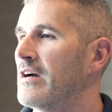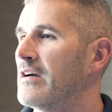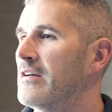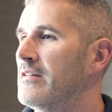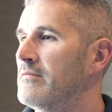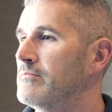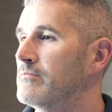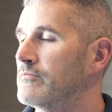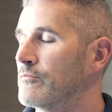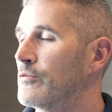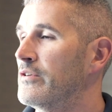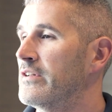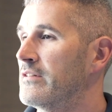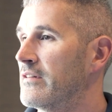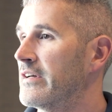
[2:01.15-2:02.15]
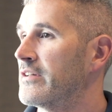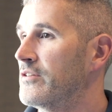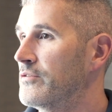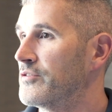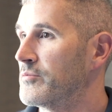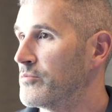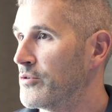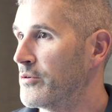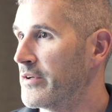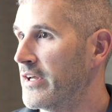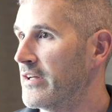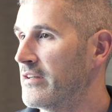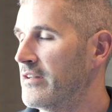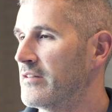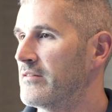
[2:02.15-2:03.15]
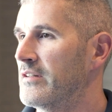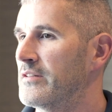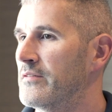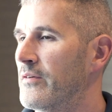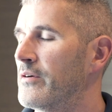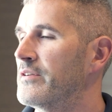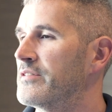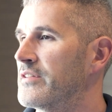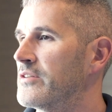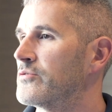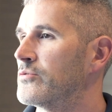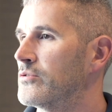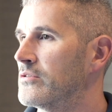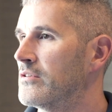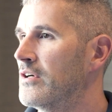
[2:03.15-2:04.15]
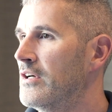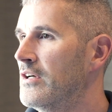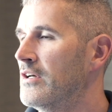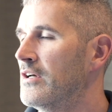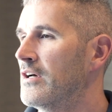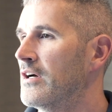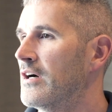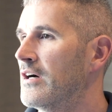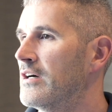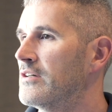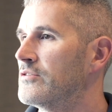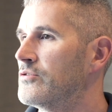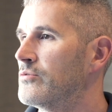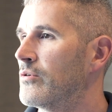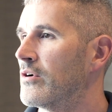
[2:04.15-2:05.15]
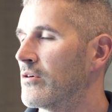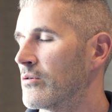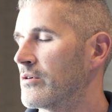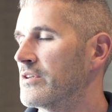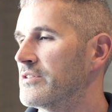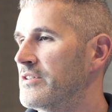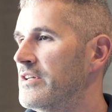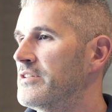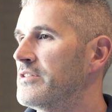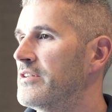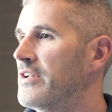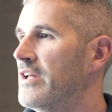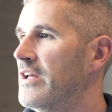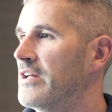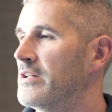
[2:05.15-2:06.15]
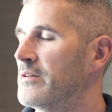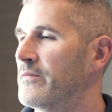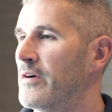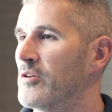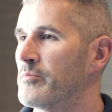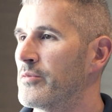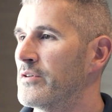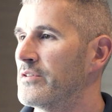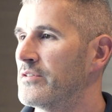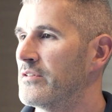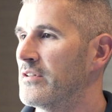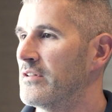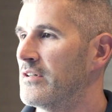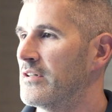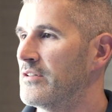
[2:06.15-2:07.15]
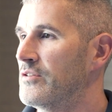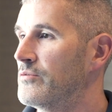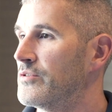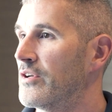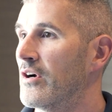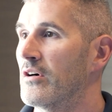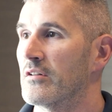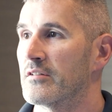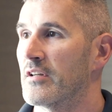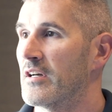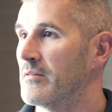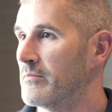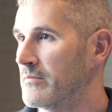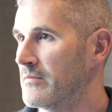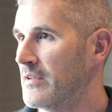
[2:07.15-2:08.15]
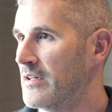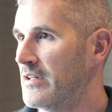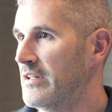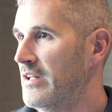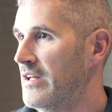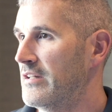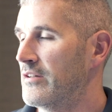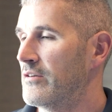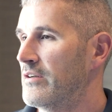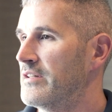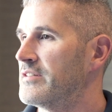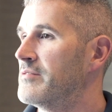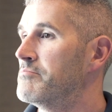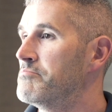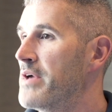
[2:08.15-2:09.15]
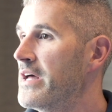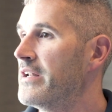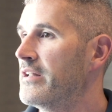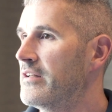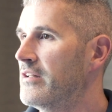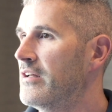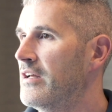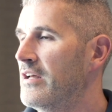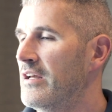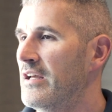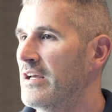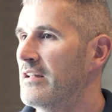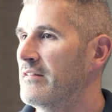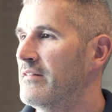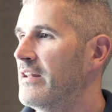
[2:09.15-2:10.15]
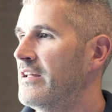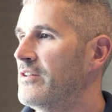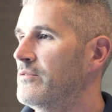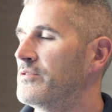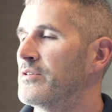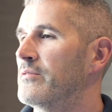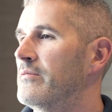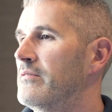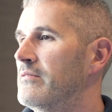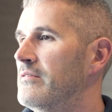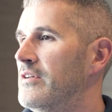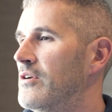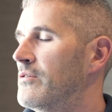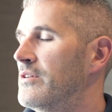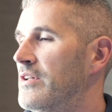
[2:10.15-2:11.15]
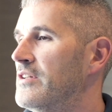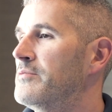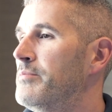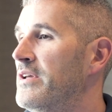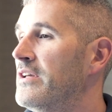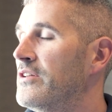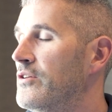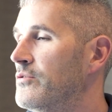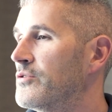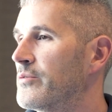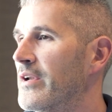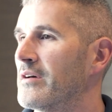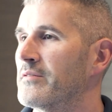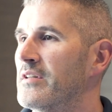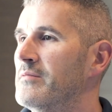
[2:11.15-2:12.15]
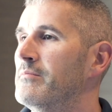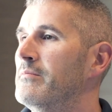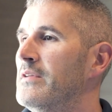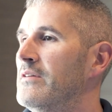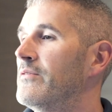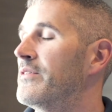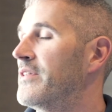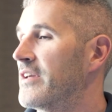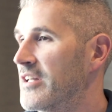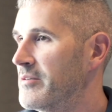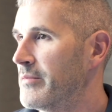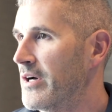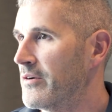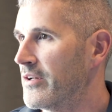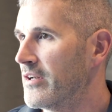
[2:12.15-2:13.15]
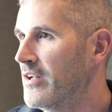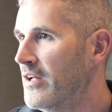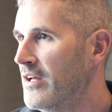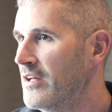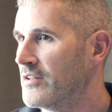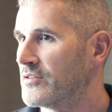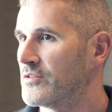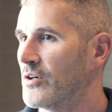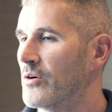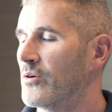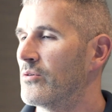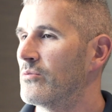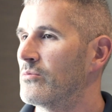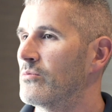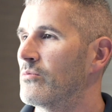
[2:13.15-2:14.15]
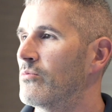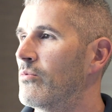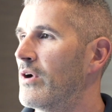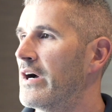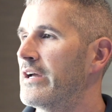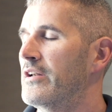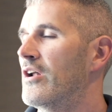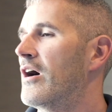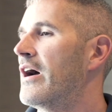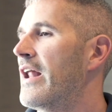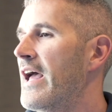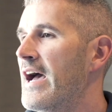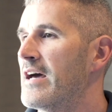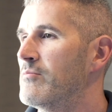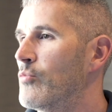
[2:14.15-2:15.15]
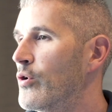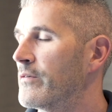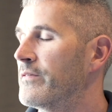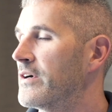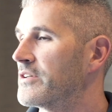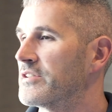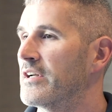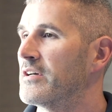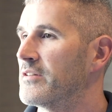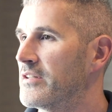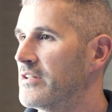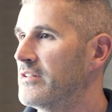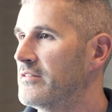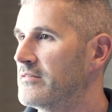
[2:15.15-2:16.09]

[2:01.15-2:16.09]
I really like using ProGet. It's very central to our organization, and developers use it all the time, and it's embedded, and they use it, it's being used without them even thinking about it. So why not add more functionality?